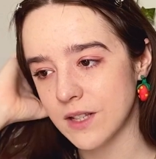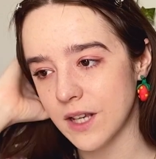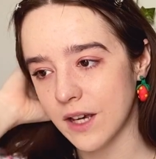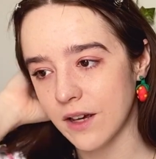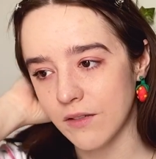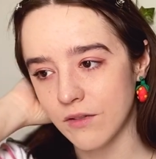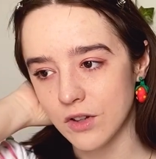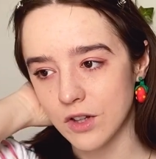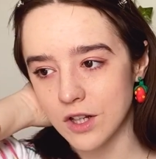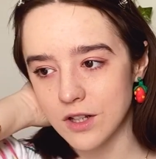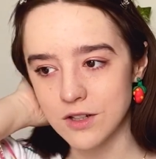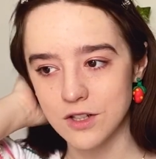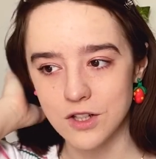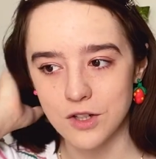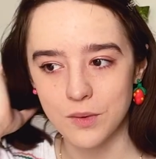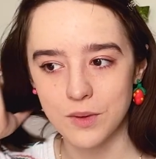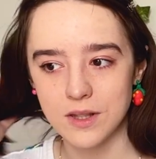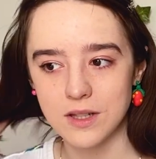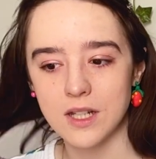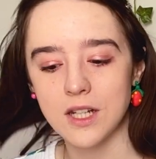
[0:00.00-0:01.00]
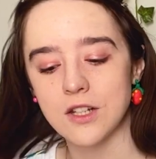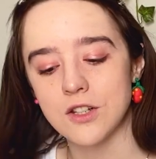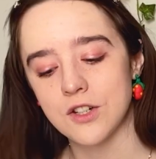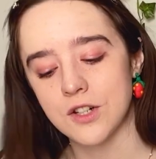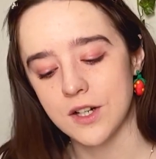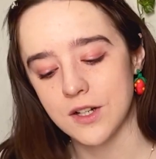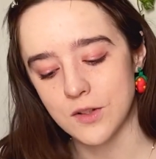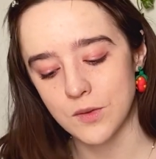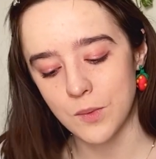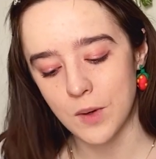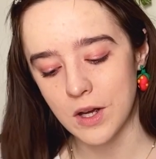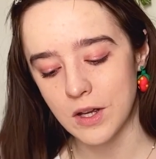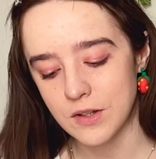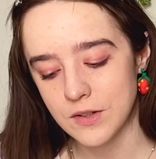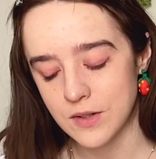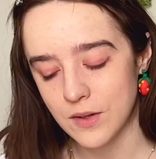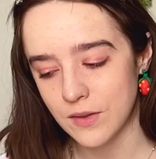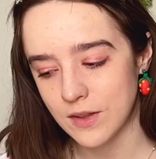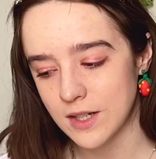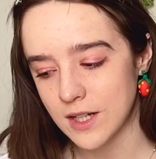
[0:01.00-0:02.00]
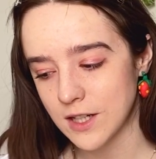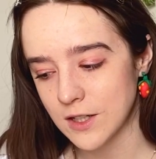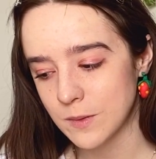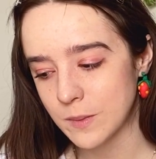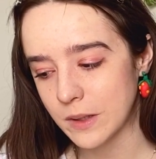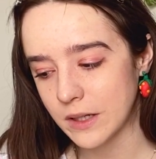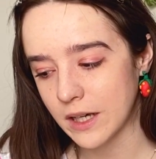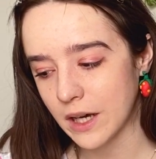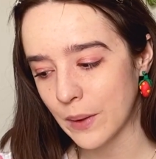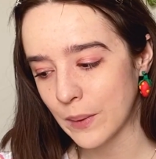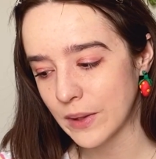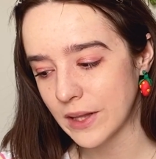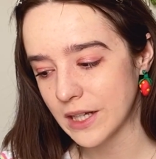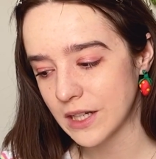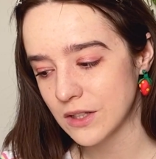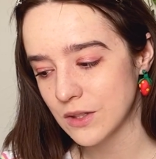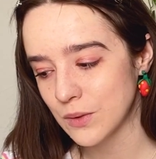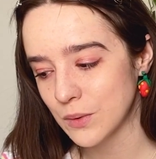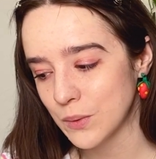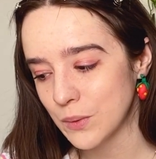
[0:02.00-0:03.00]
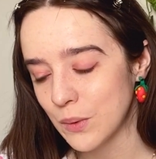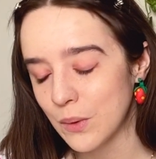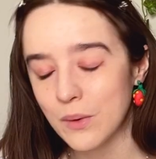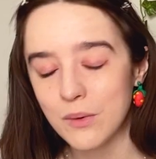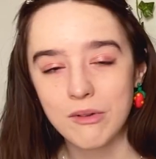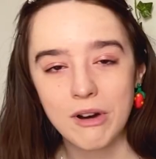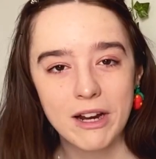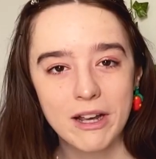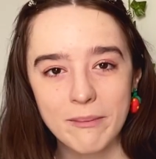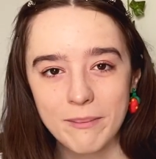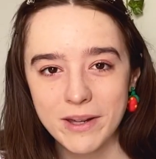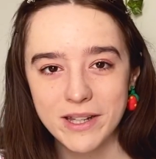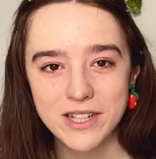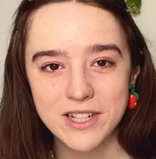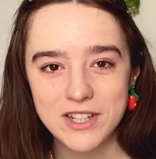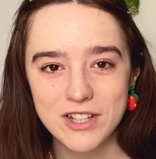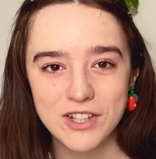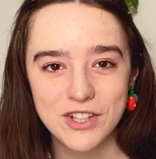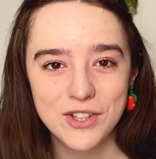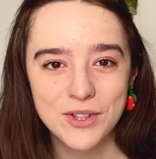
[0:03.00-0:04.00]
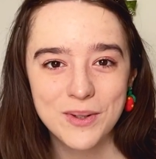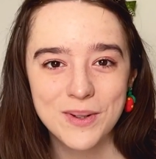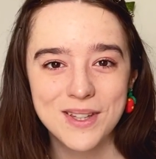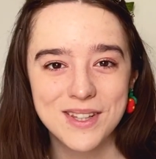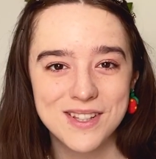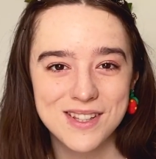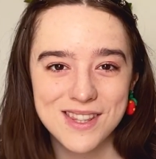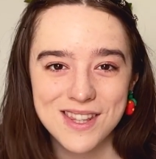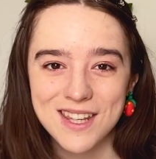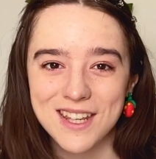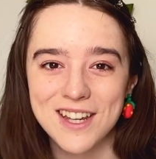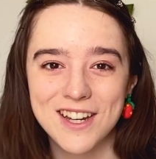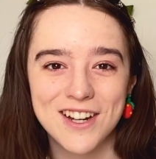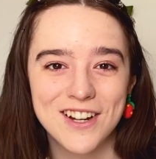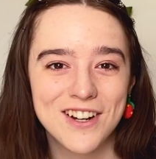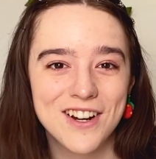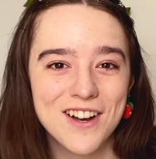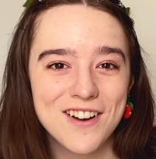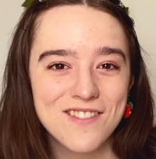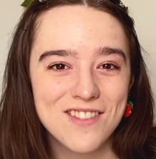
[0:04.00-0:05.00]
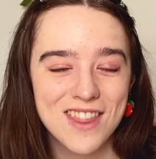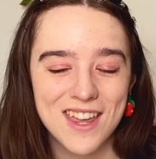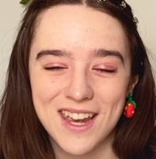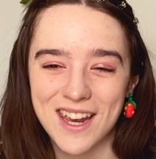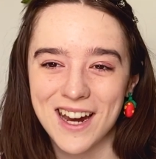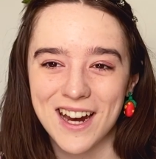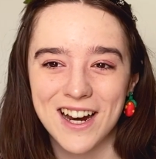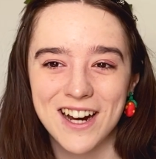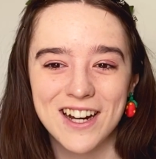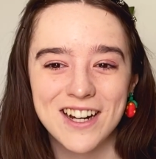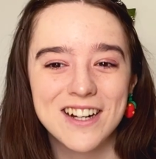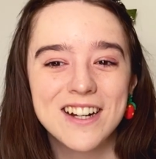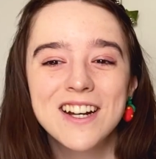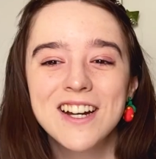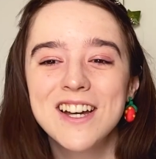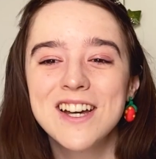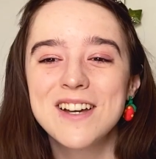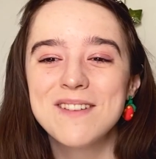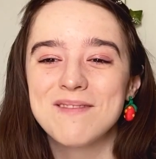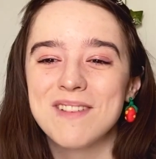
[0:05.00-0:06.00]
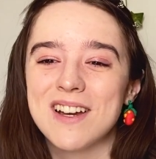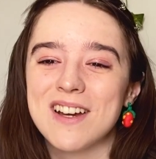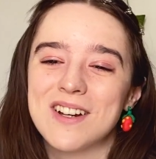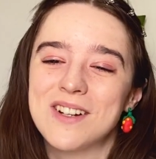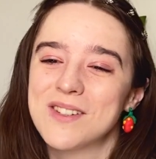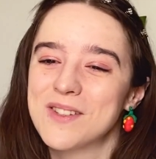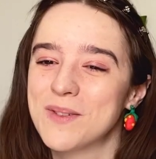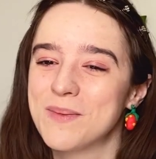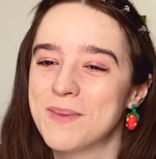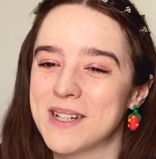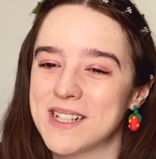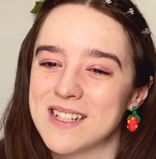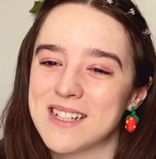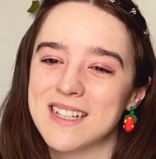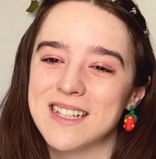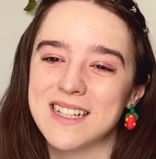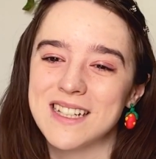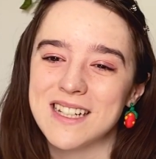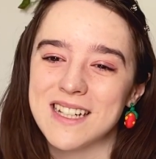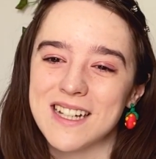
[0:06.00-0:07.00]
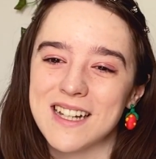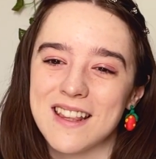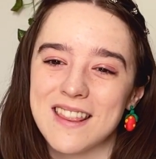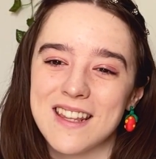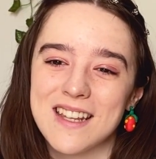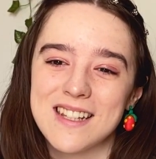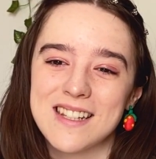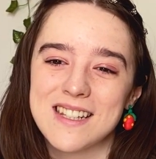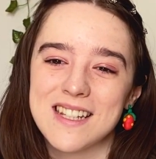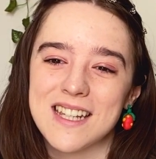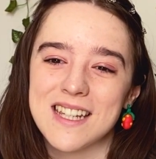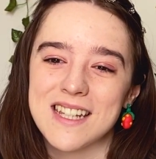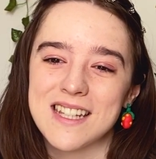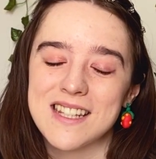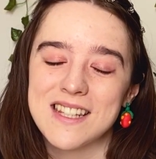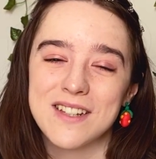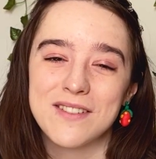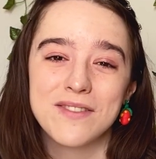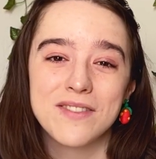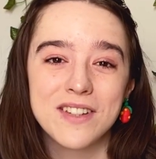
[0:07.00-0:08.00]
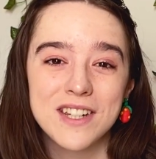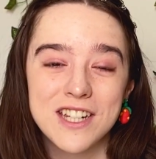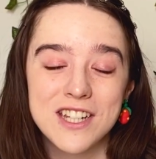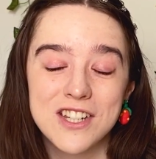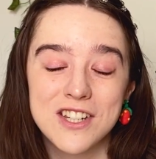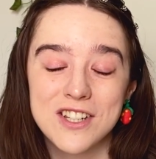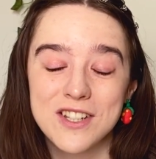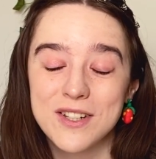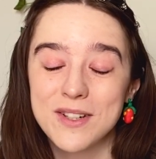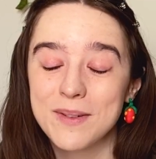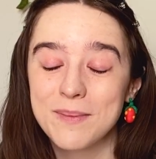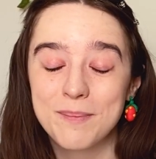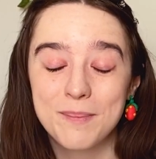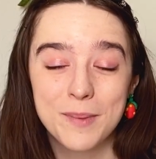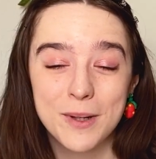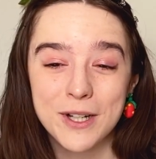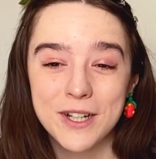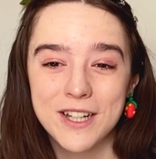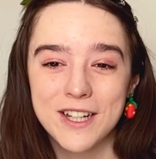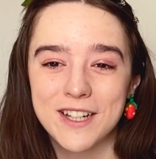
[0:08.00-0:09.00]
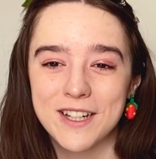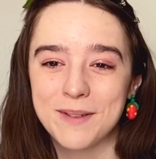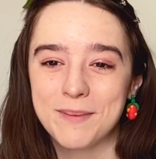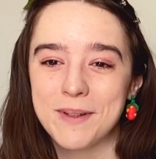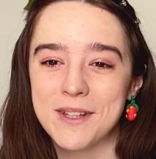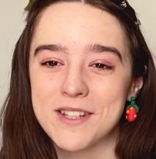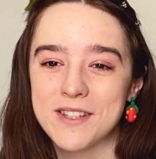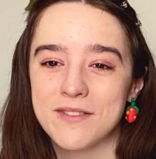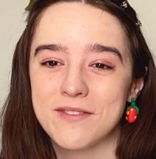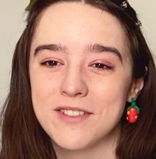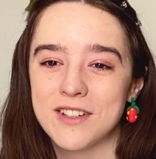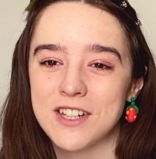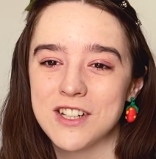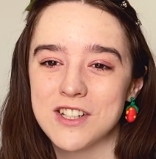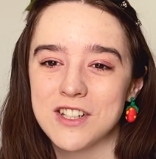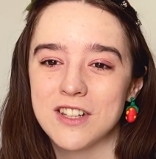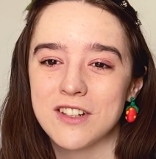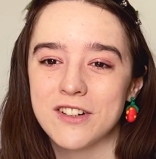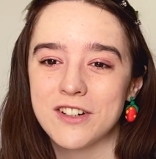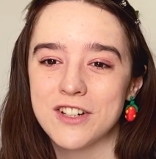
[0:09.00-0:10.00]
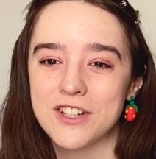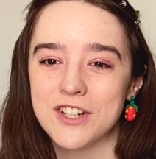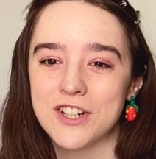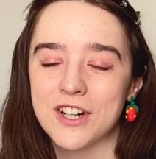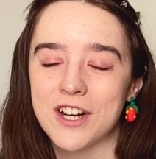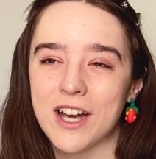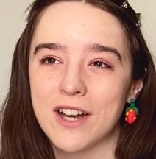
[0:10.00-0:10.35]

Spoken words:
have a lot to do with nature as well, so the next book I would like to recommend to you is The Year of the Hare by Arto Pasalinna. This is a Finnish book, a piece of Finnish literature.